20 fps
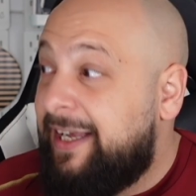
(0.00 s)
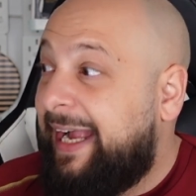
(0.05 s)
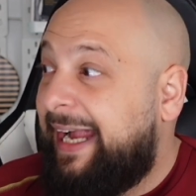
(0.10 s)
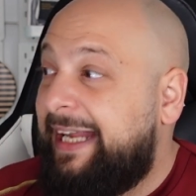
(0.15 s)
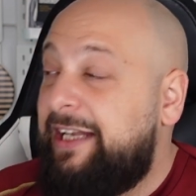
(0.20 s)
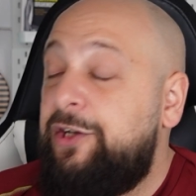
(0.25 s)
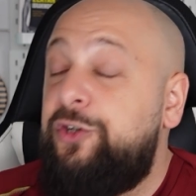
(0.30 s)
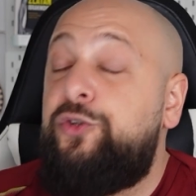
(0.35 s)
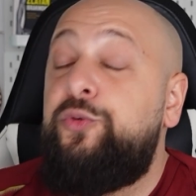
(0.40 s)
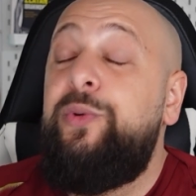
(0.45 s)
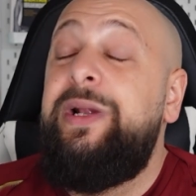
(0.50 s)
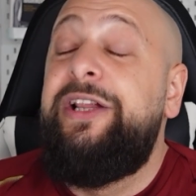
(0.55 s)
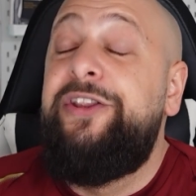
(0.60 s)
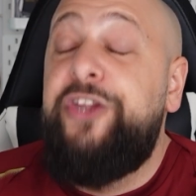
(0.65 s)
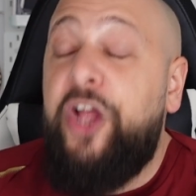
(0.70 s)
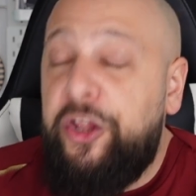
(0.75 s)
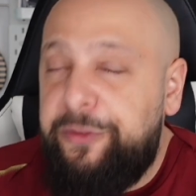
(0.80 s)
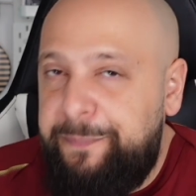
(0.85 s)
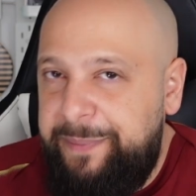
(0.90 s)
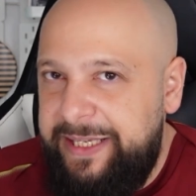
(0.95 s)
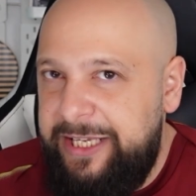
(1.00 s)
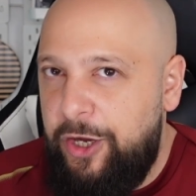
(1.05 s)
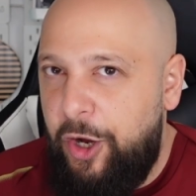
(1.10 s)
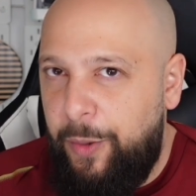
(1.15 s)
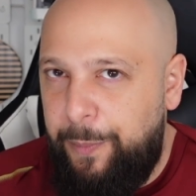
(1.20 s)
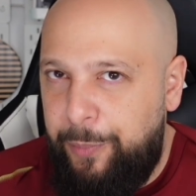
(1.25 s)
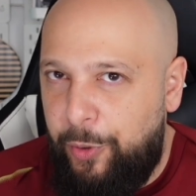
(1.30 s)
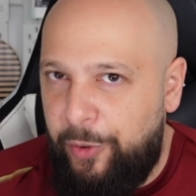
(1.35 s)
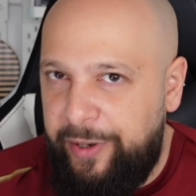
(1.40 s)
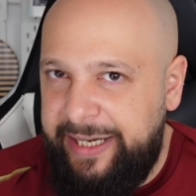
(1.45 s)
And it will not be
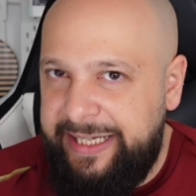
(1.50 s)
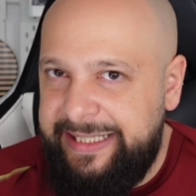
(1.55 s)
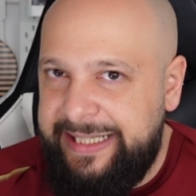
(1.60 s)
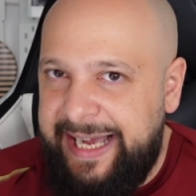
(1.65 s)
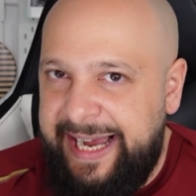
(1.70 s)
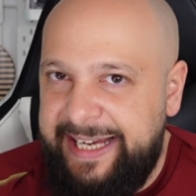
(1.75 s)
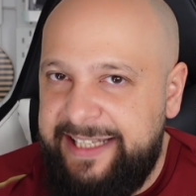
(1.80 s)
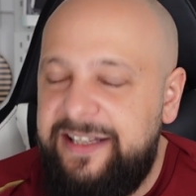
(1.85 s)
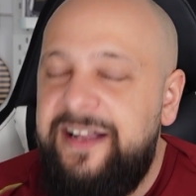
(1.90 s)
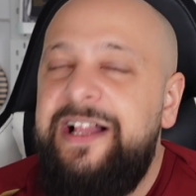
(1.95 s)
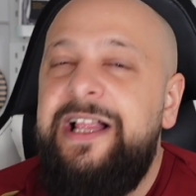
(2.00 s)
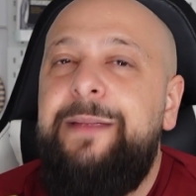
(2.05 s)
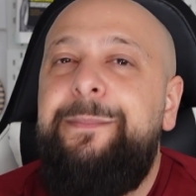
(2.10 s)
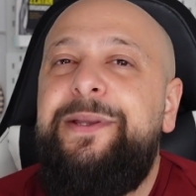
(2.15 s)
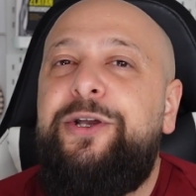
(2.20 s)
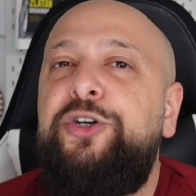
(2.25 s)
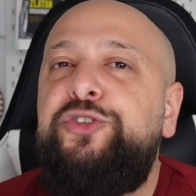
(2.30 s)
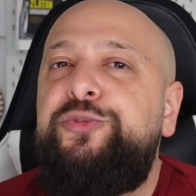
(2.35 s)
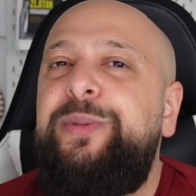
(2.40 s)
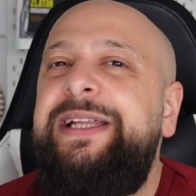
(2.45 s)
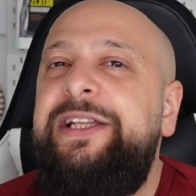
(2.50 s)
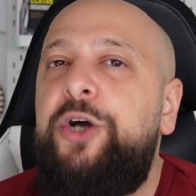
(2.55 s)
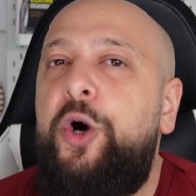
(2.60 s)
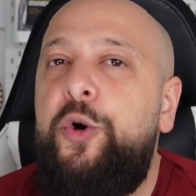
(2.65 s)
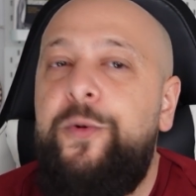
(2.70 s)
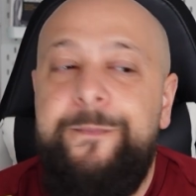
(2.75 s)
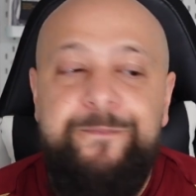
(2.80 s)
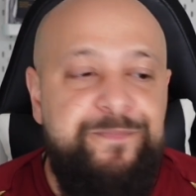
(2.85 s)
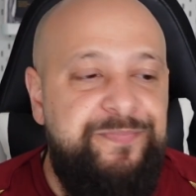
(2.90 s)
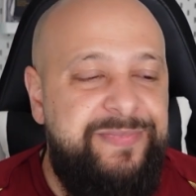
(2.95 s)
a boring night because we
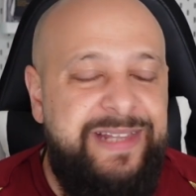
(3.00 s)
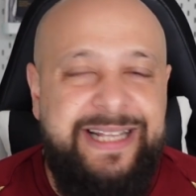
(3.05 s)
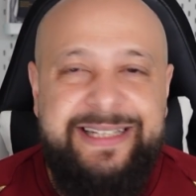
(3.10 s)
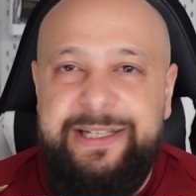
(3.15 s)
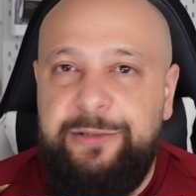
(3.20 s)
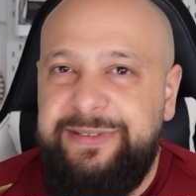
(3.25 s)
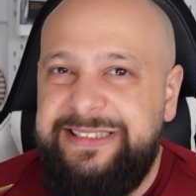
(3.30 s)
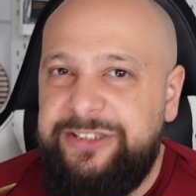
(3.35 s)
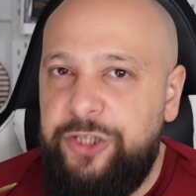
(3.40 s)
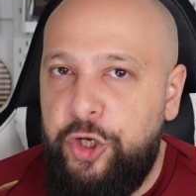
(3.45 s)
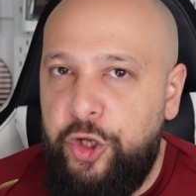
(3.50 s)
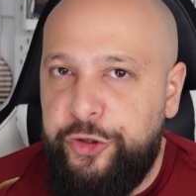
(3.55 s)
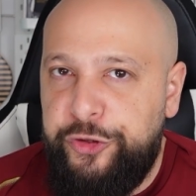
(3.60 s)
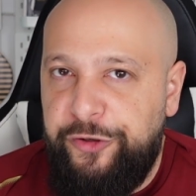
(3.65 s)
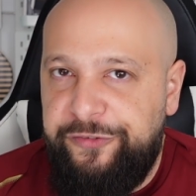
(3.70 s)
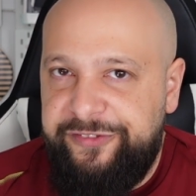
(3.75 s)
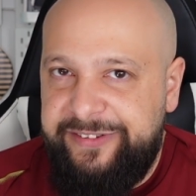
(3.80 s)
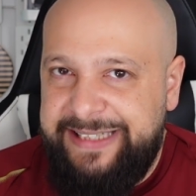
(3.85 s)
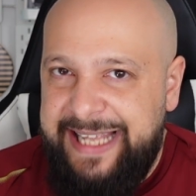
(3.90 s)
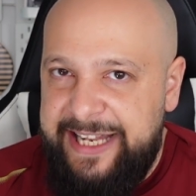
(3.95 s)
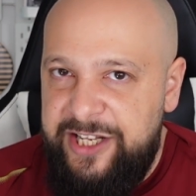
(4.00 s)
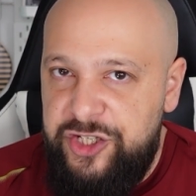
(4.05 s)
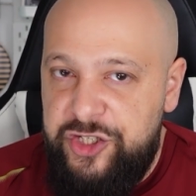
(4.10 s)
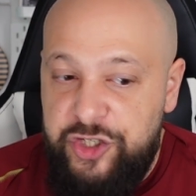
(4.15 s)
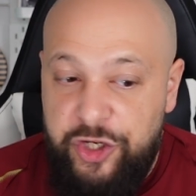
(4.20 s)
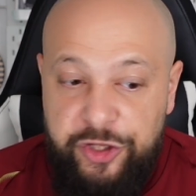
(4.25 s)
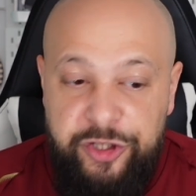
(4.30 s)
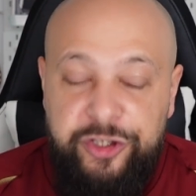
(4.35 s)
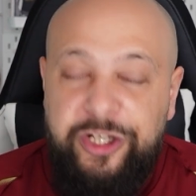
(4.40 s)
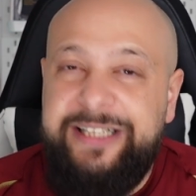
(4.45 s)
know that there is a lot of
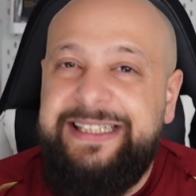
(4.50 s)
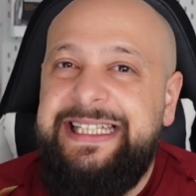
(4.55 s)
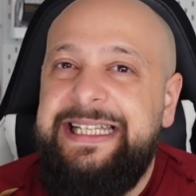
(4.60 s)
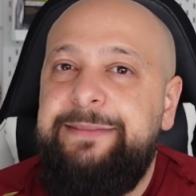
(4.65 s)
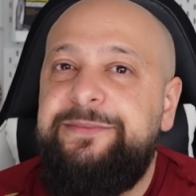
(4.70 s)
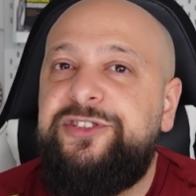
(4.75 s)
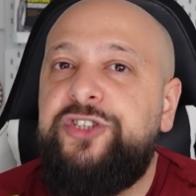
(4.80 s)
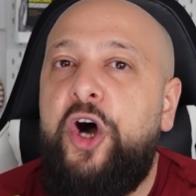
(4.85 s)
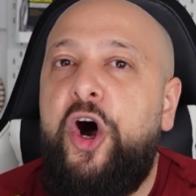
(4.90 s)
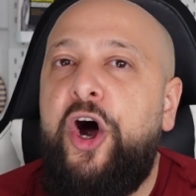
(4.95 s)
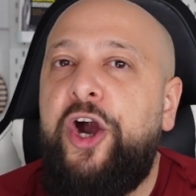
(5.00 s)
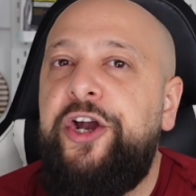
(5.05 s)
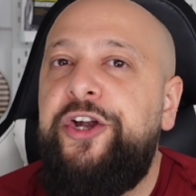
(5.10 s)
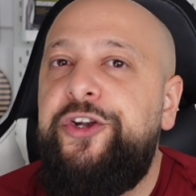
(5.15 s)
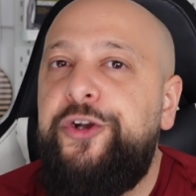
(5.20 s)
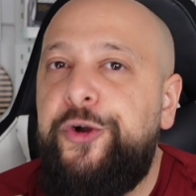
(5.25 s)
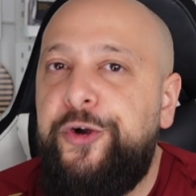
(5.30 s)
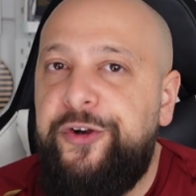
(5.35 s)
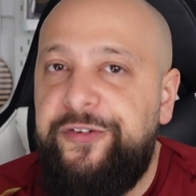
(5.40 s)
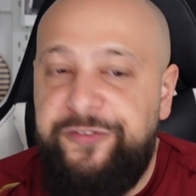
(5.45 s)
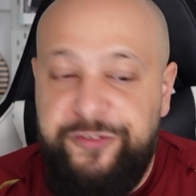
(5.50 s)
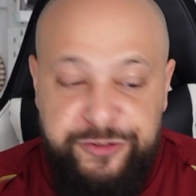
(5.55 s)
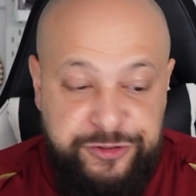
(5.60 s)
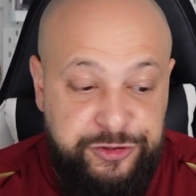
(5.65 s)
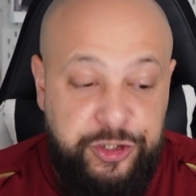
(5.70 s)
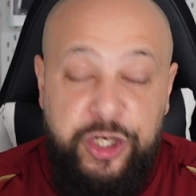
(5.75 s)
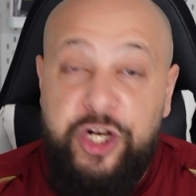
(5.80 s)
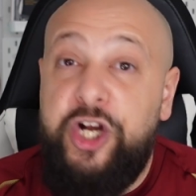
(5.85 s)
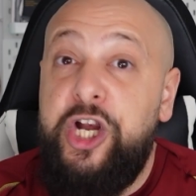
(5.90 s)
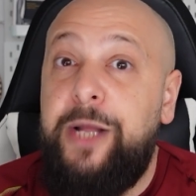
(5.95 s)
tension. The teams are nervous.
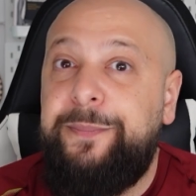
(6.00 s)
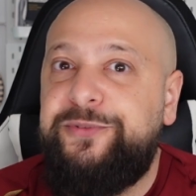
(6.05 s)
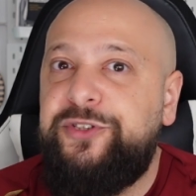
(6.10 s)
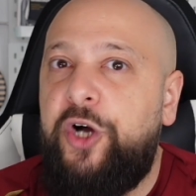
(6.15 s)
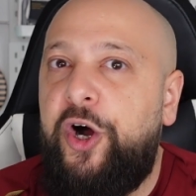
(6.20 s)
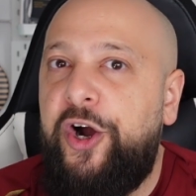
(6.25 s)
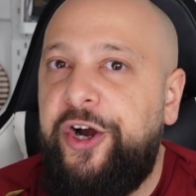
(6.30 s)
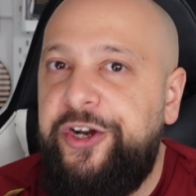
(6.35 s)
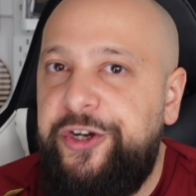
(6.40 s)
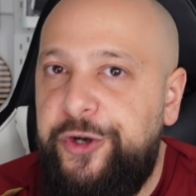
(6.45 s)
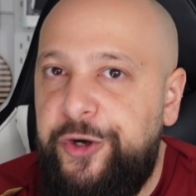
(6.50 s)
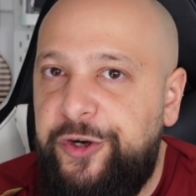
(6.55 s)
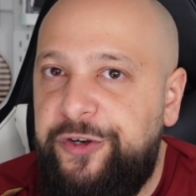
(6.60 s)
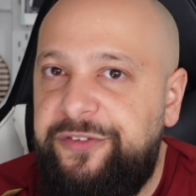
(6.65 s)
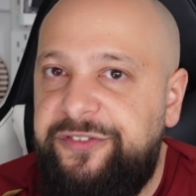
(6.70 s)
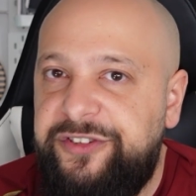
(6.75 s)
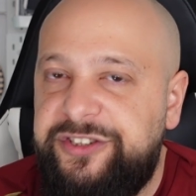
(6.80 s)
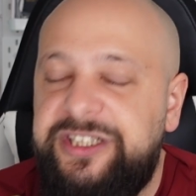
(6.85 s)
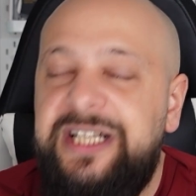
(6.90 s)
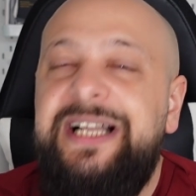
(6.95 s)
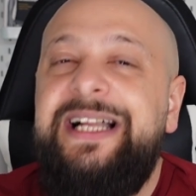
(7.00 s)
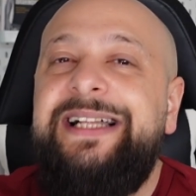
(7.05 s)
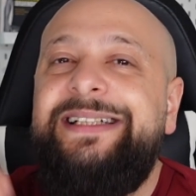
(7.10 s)
The clubs are nervous.